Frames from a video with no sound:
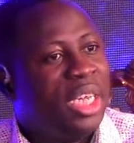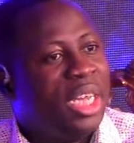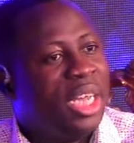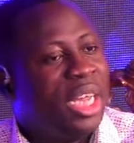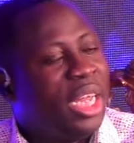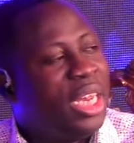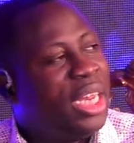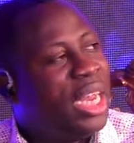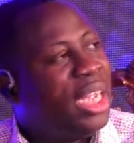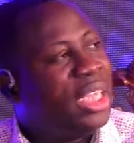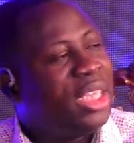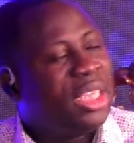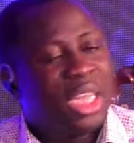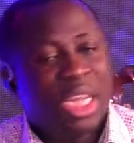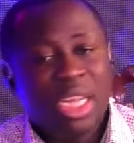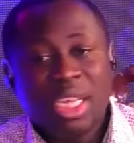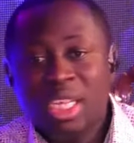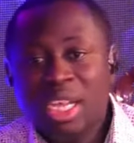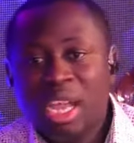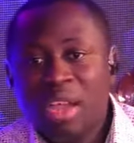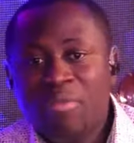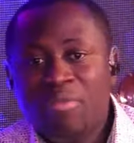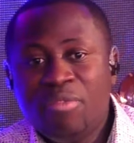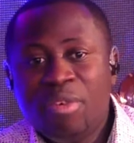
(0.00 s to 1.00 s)
And I
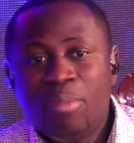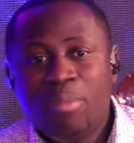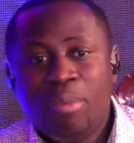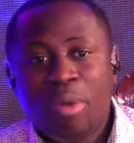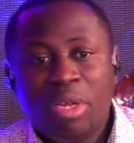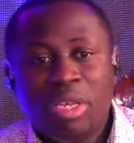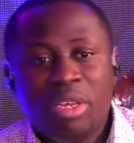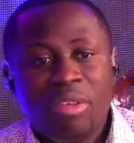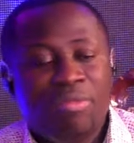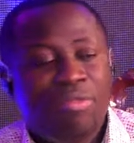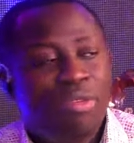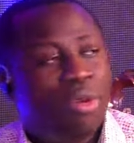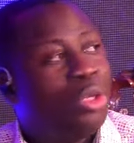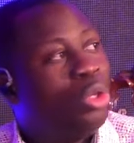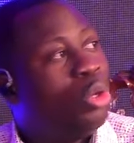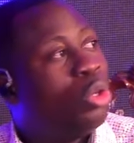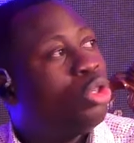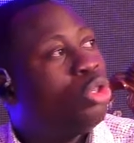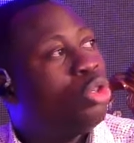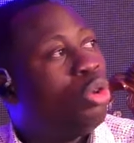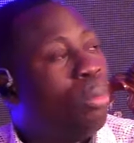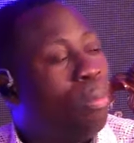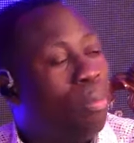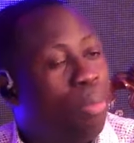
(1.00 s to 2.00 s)
thank everybody for your
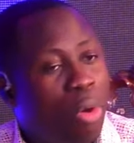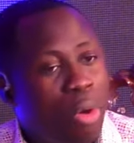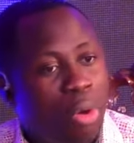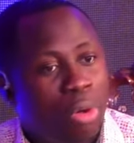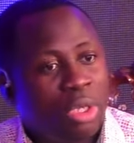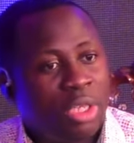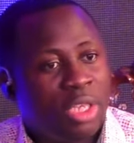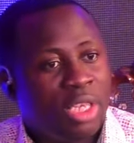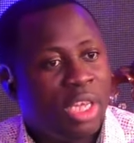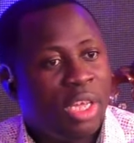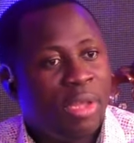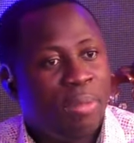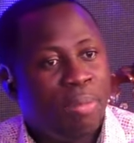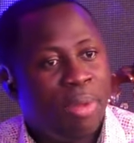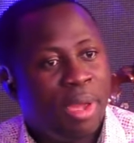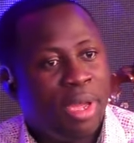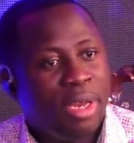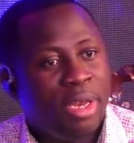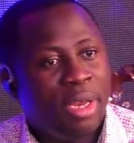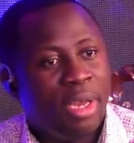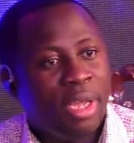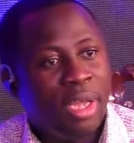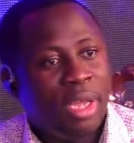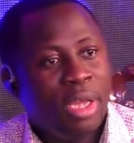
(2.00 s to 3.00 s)
support.
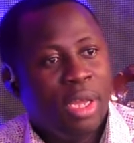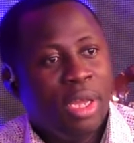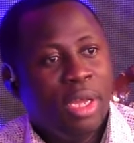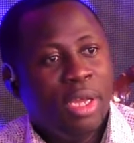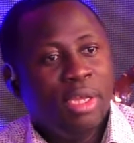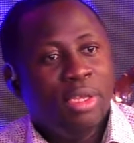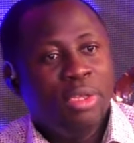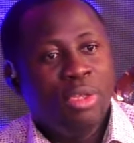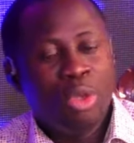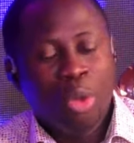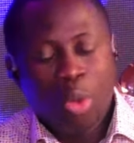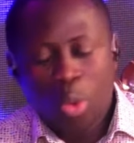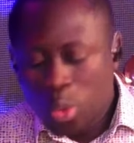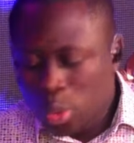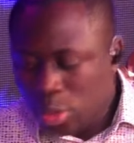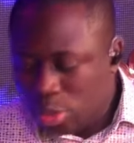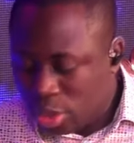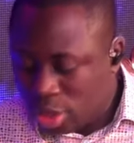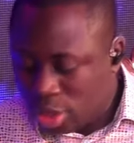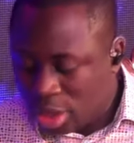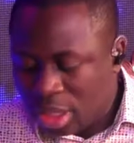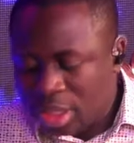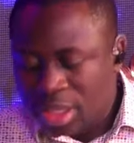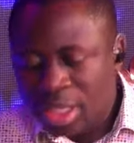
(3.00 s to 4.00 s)
Amen. Yes.
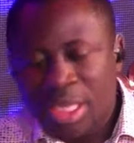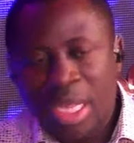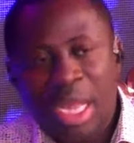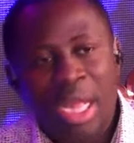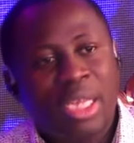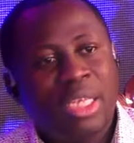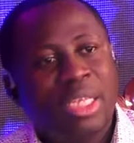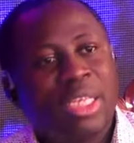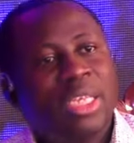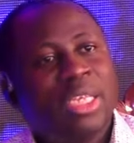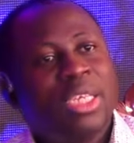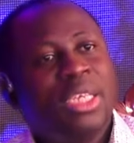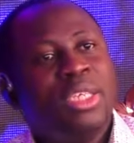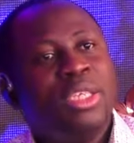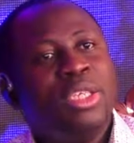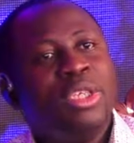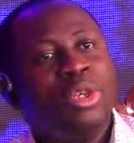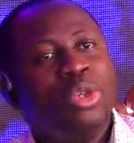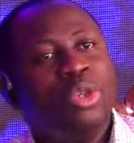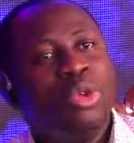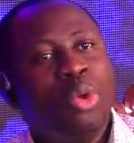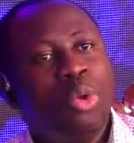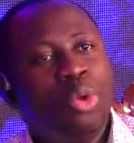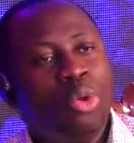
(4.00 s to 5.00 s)
Those that,
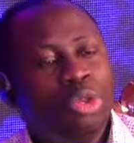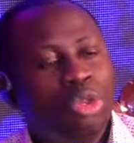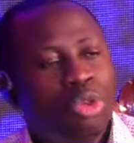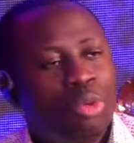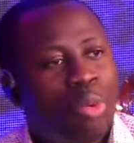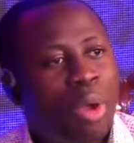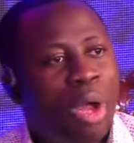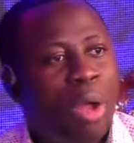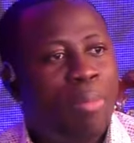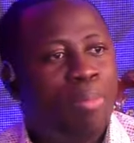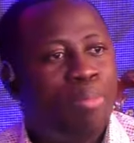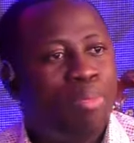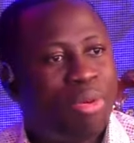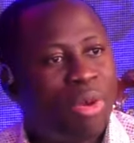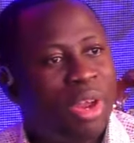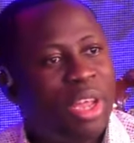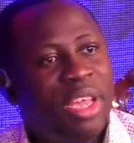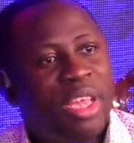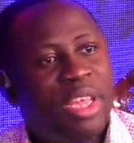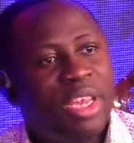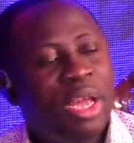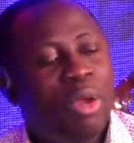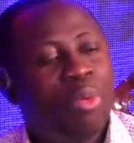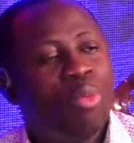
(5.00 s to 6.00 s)
you know, you are
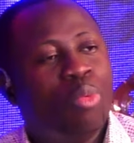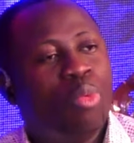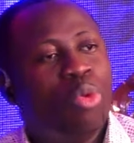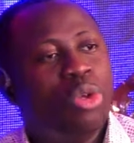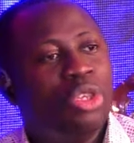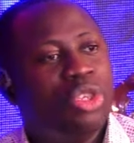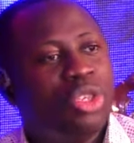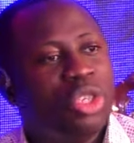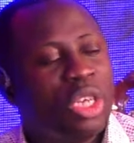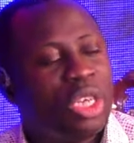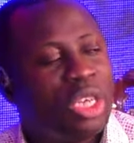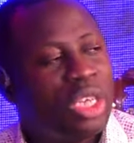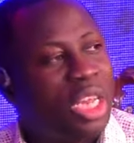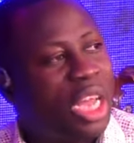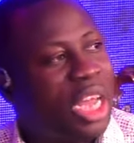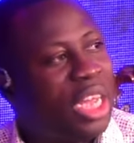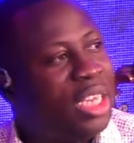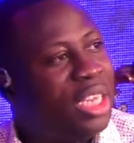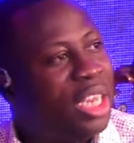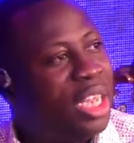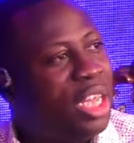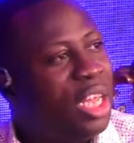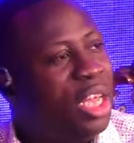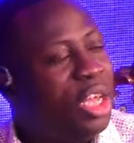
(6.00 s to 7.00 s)
praying and wishing that
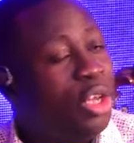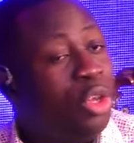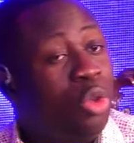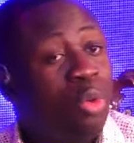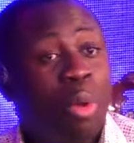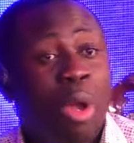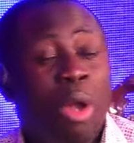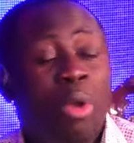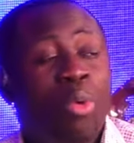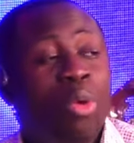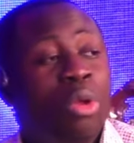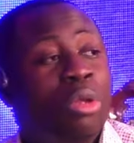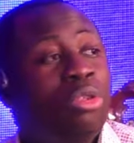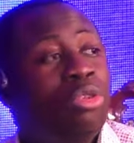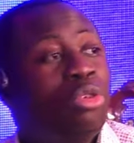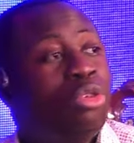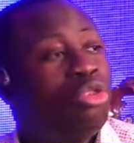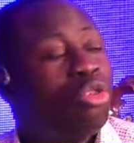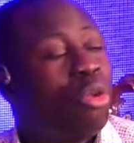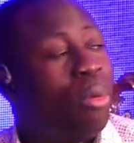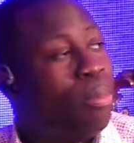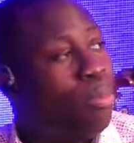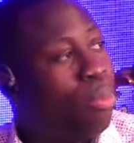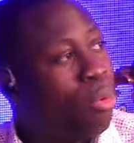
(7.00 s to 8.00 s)
you are going to
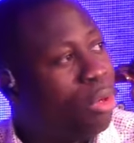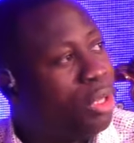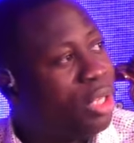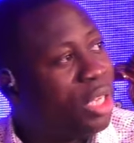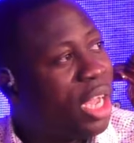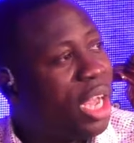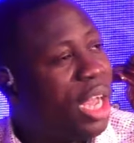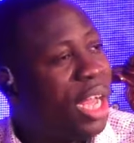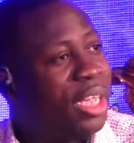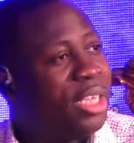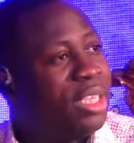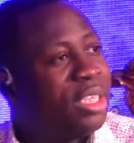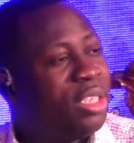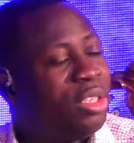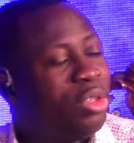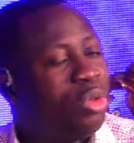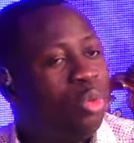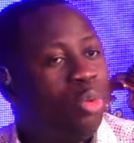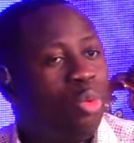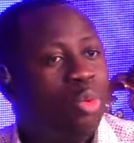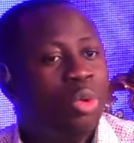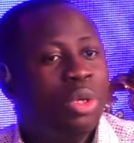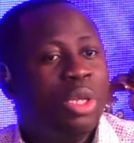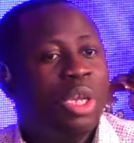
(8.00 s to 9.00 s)
support us
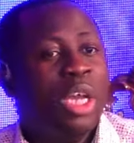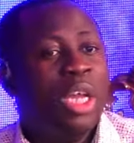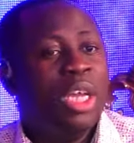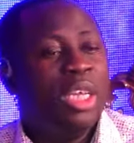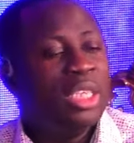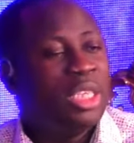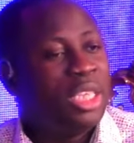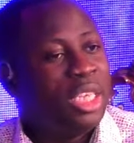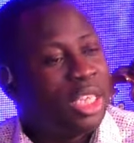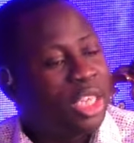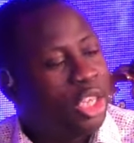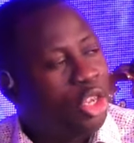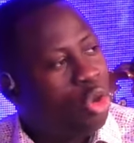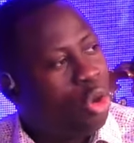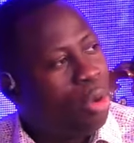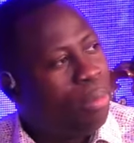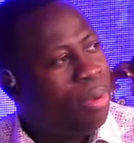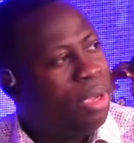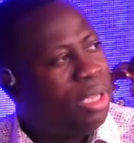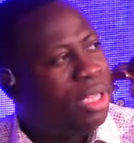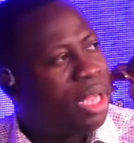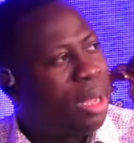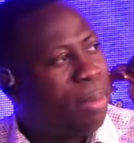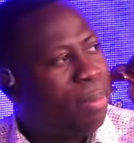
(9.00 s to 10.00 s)
to secure a
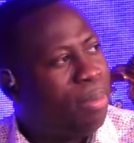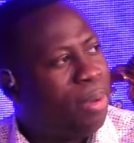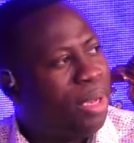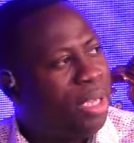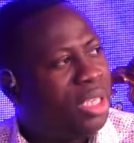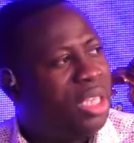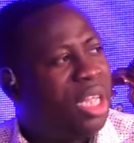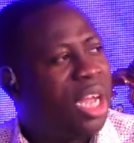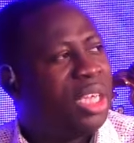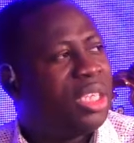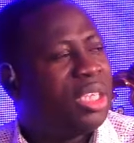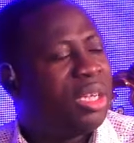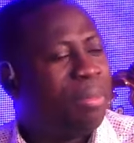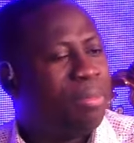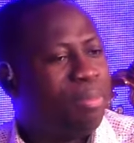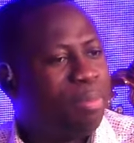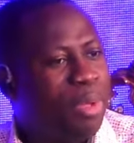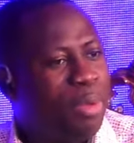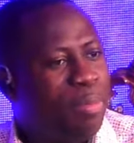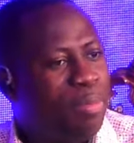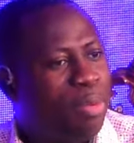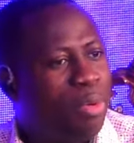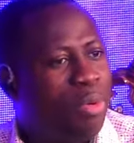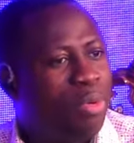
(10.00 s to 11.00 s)
better place. There are some
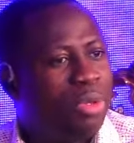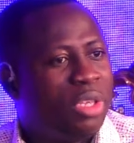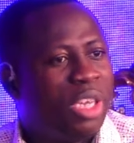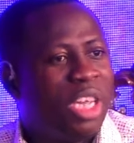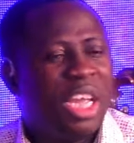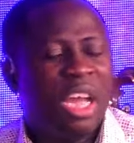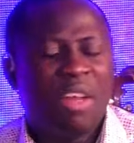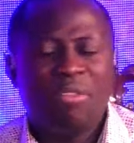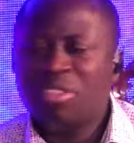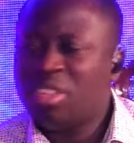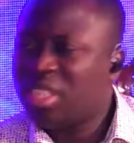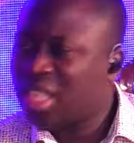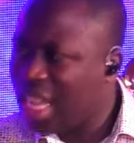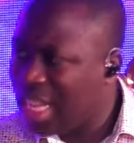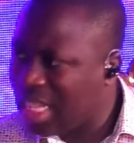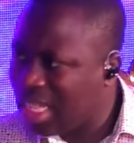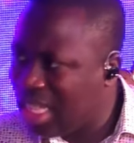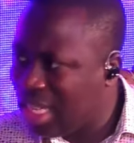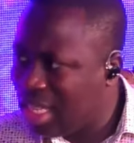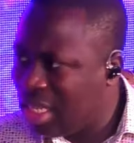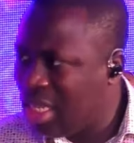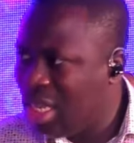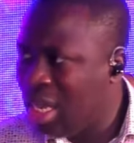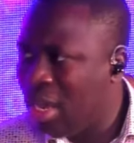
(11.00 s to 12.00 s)
people, they have
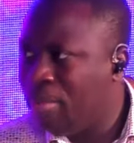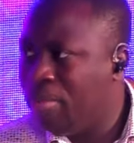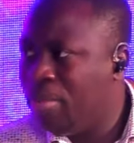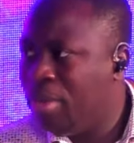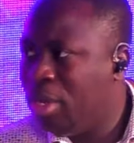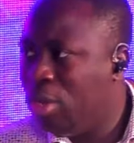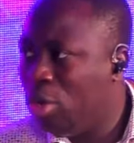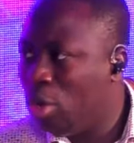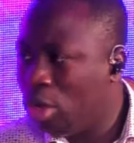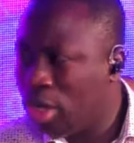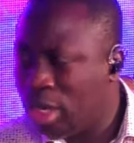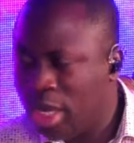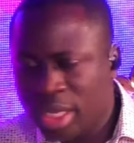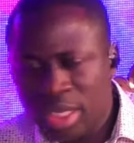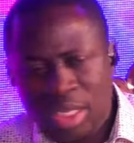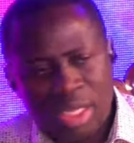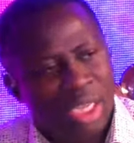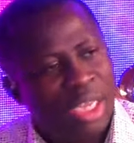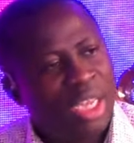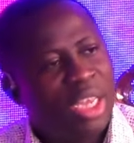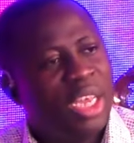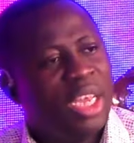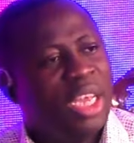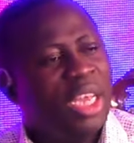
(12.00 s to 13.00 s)
started. They are being honest.
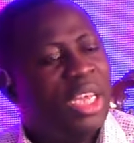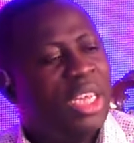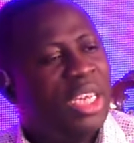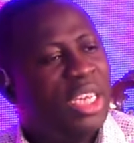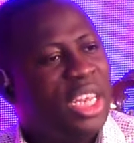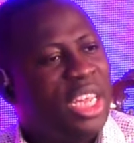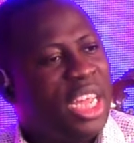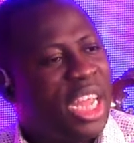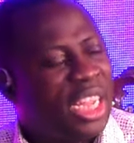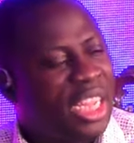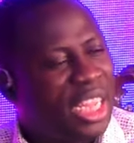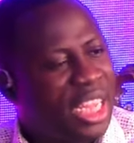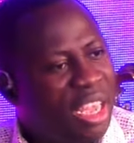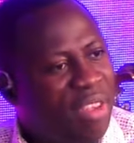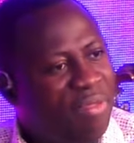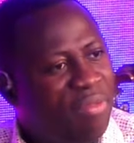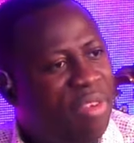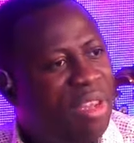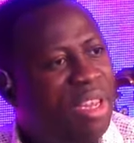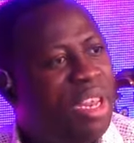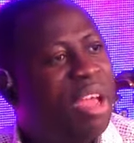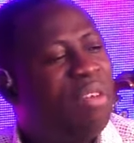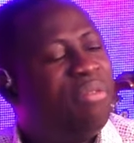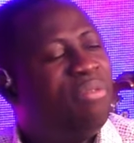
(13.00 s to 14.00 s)
They are
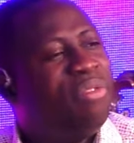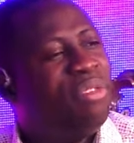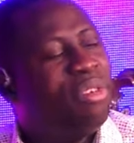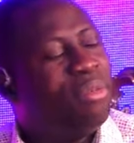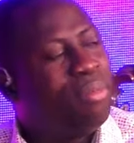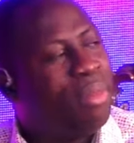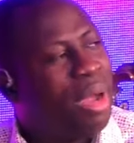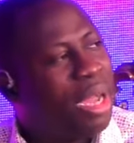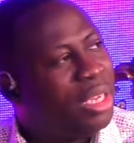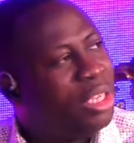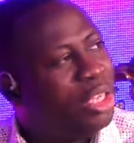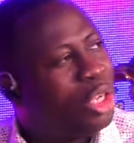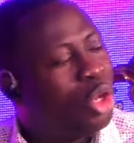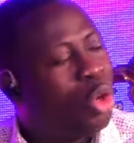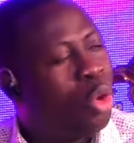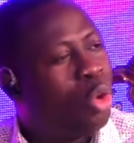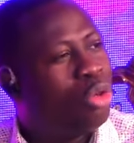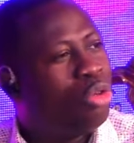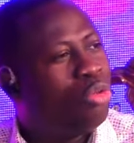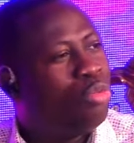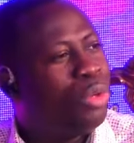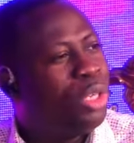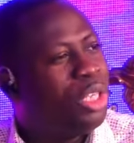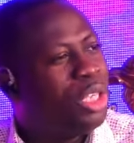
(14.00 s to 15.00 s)
giving every month.
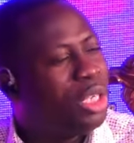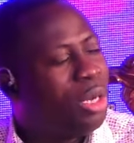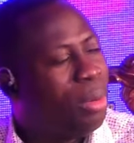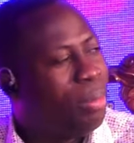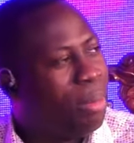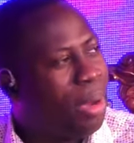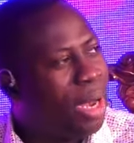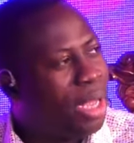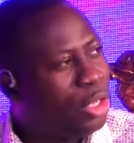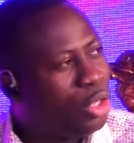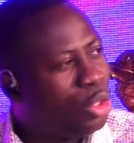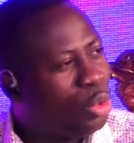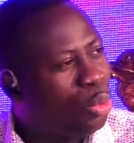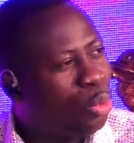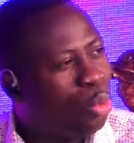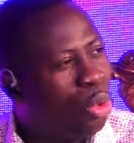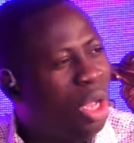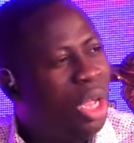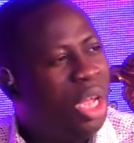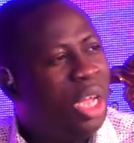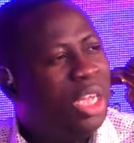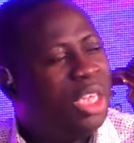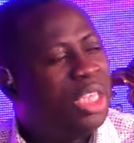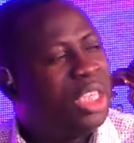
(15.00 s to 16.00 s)
God richly bless you.
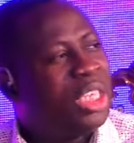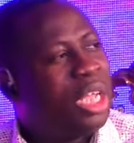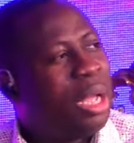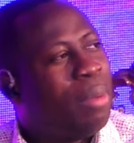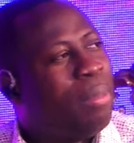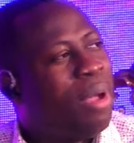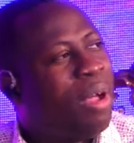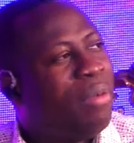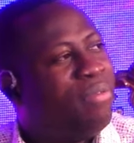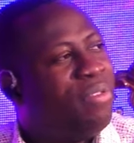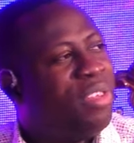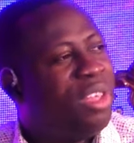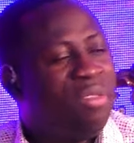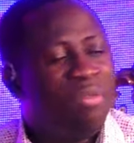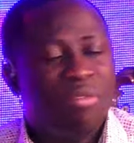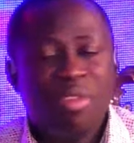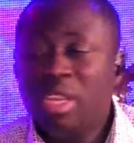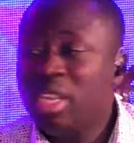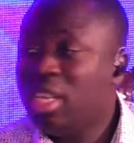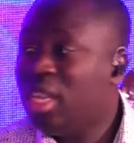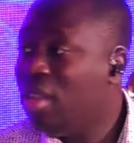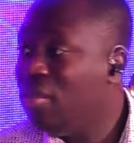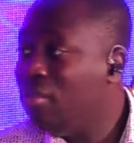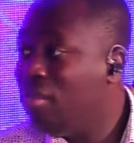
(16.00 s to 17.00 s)
Some have
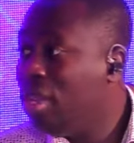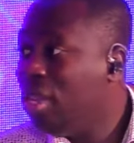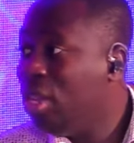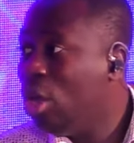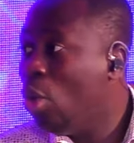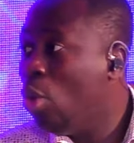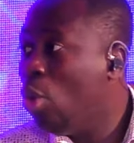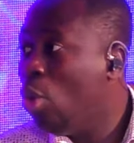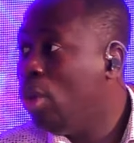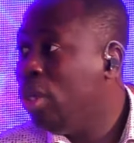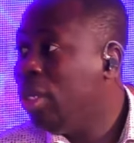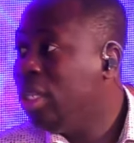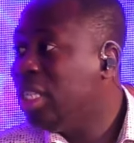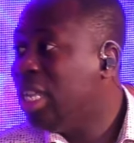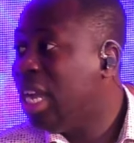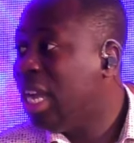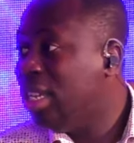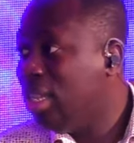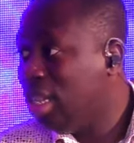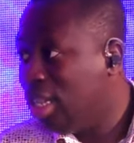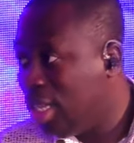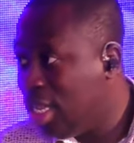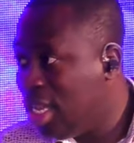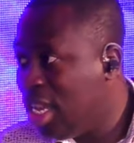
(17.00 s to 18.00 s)
even given the whole
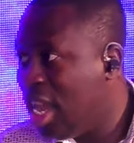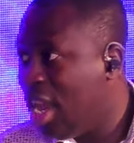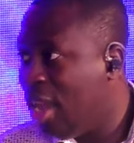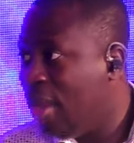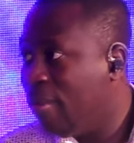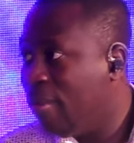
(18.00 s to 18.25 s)
entire year.